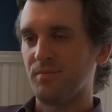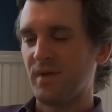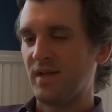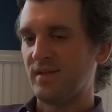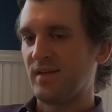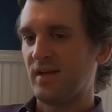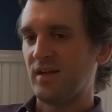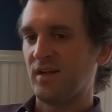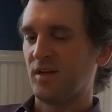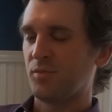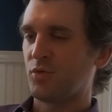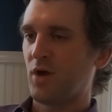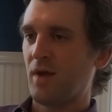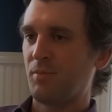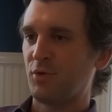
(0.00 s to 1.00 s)
maintaining the
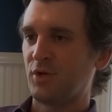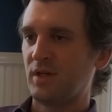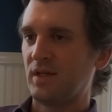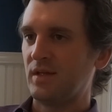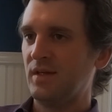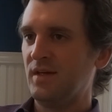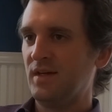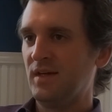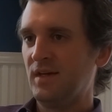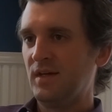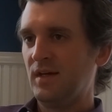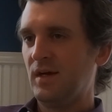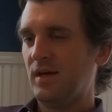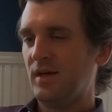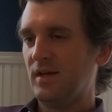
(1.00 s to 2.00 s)
property
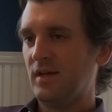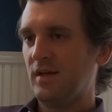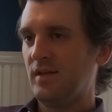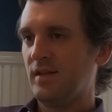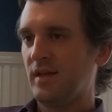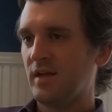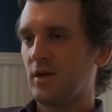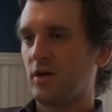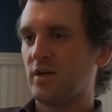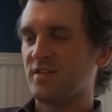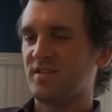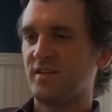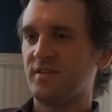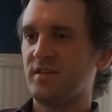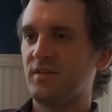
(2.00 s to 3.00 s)
and they
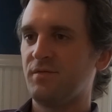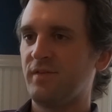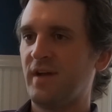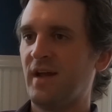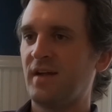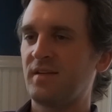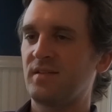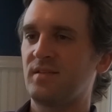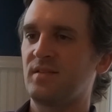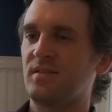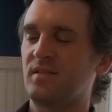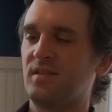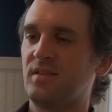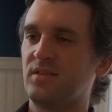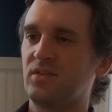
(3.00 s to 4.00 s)
cause the defect,
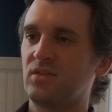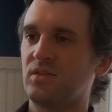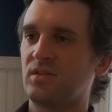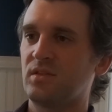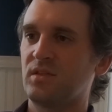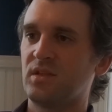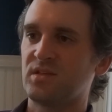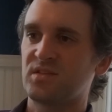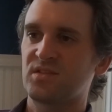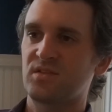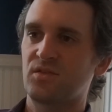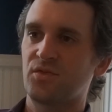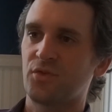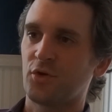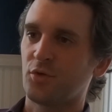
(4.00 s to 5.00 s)
this
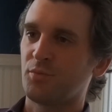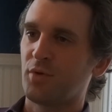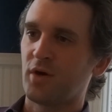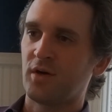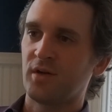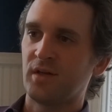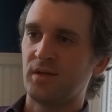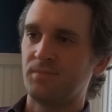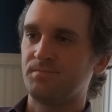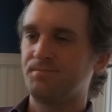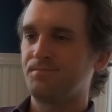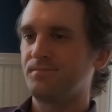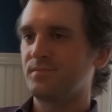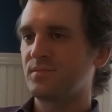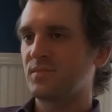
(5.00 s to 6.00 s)
third-party
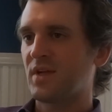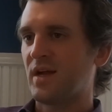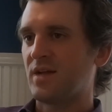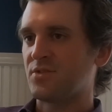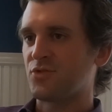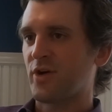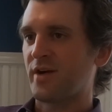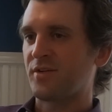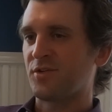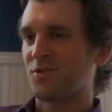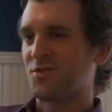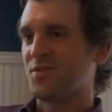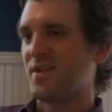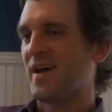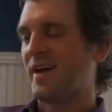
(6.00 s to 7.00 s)

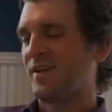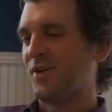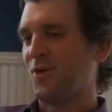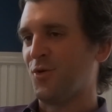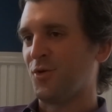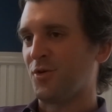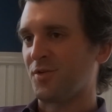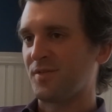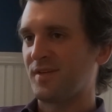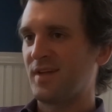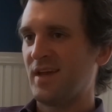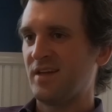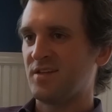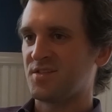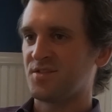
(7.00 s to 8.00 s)
contractor, non-owner,
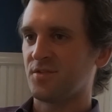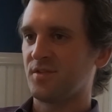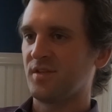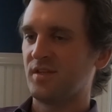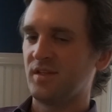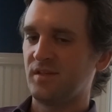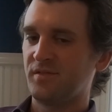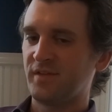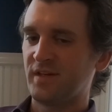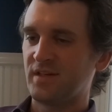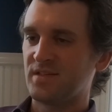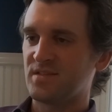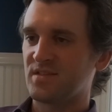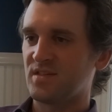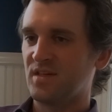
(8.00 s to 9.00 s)
can assert the
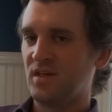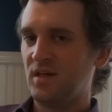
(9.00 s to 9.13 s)
defense.